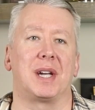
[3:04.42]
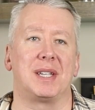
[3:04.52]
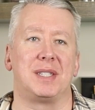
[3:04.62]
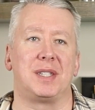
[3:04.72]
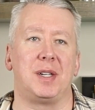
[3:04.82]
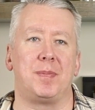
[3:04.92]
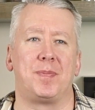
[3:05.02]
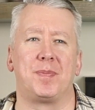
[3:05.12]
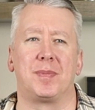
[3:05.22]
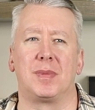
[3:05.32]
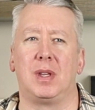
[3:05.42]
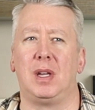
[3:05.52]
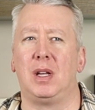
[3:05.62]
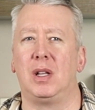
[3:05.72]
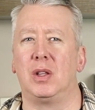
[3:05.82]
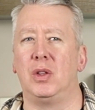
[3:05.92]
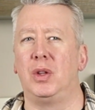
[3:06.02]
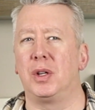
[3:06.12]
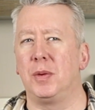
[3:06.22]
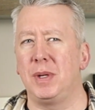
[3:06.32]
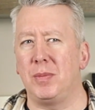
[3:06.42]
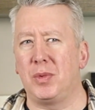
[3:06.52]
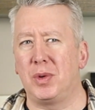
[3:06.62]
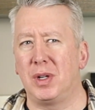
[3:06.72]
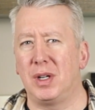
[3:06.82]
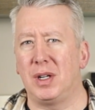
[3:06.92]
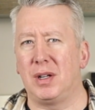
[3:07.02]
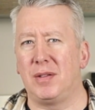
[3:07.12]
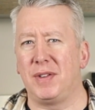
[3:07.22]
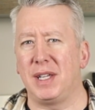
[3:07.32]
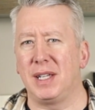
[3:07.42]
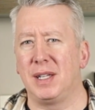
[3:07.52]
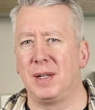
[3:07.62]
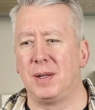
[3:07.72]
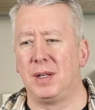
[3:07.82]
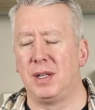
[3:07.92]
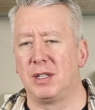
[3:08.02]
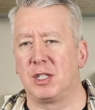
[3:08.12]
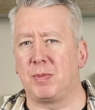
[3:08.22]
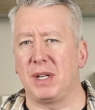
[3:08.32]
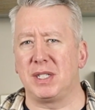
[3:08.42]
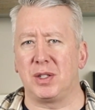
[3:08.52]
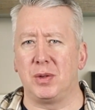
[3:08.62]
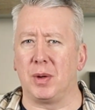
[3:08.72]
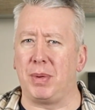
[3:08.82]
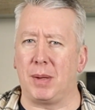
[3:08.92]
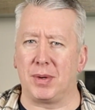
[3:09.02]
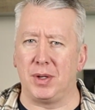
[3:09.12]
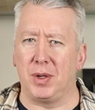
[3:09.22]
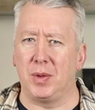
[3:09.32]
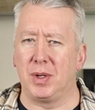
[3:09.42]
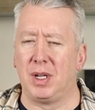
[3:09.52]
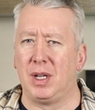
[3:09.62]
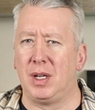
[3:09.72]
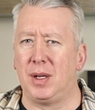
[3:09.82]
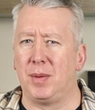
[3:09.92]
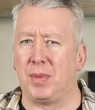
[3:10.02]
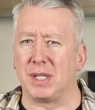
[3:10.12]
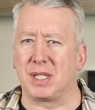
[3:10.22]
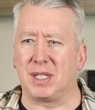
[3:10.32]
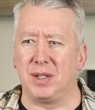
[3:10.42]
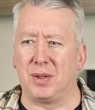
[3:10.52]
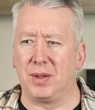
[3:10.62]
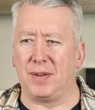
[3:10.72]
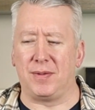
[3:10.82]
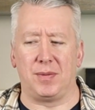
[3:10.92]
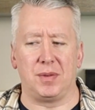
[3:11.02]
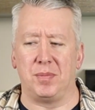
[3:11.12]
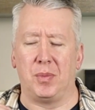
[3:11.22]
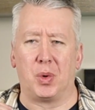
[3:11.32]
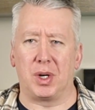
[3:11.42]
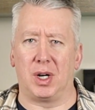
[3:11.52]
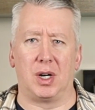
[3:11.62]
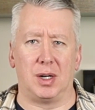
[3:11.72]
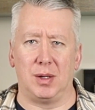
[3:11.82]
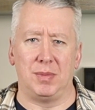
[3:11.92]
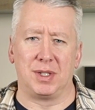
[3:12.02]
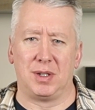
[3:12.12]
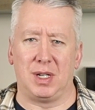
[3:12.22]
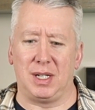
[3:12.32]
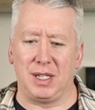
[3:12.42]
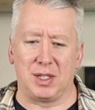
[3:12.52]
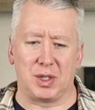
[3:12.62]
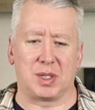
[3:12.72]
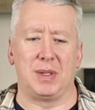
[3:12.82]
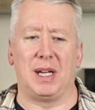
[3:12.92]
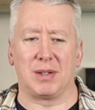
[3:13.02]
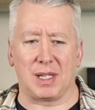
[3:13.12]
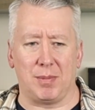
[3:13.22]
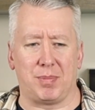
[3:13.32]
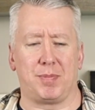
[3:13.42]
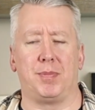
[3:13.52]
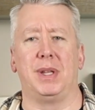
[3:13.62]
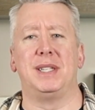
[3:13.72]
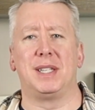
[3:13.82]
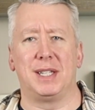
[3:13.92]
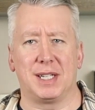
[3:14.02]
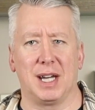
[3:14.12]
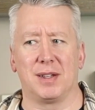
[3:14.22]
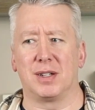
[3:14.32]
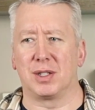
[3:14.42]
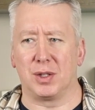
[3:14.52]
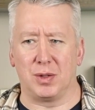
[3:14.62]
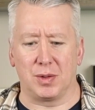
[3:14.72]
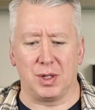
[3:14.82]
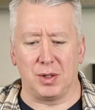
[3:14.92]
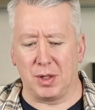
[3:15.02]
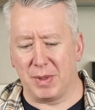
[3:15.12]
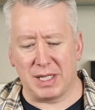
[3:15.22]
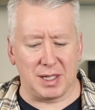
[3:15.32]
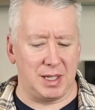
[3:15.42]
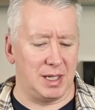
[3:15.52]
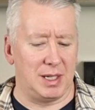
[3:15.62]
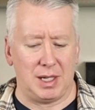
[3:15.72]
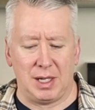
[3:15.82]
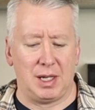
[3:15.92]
Second sip, a little bit more of a spice note, a pepper note, but still more herbs. It's just now it's got blended together. So, you're making a